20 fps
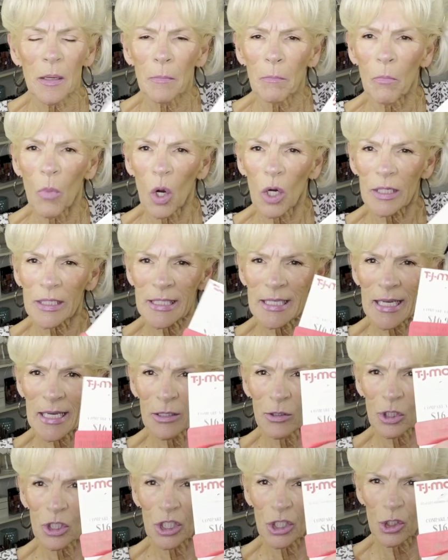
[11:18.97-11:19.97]
marked
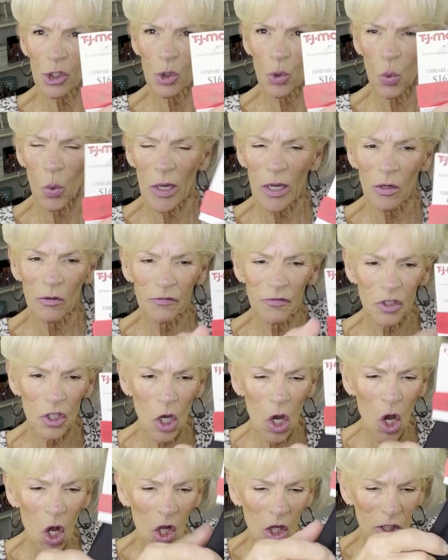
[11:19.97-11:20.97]
down to
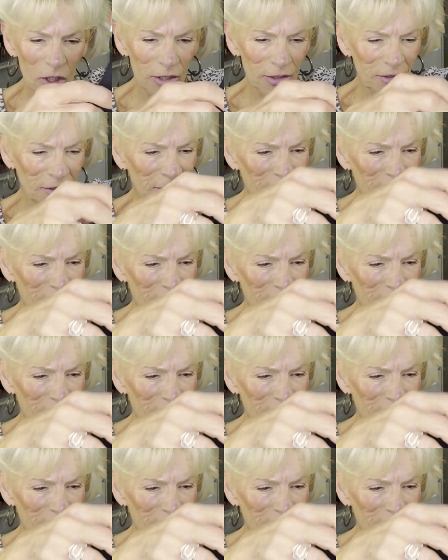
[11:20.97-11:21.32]
$12.